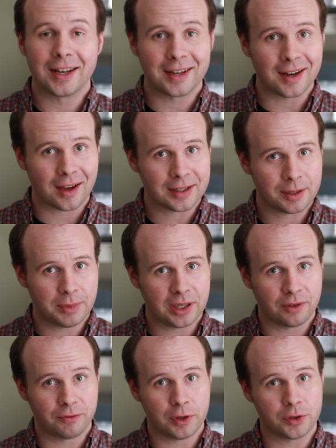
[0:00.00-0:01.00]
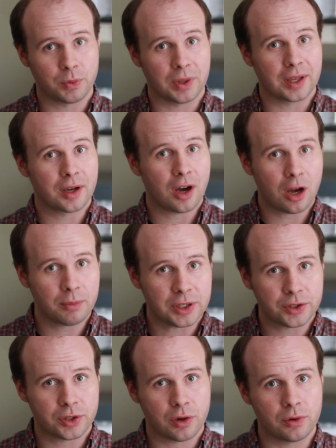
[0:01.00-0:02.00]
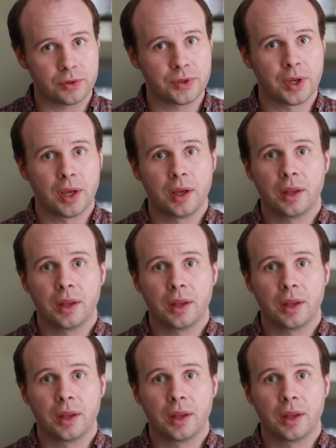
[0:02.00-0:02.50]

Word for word: not to be confused with the comment shows,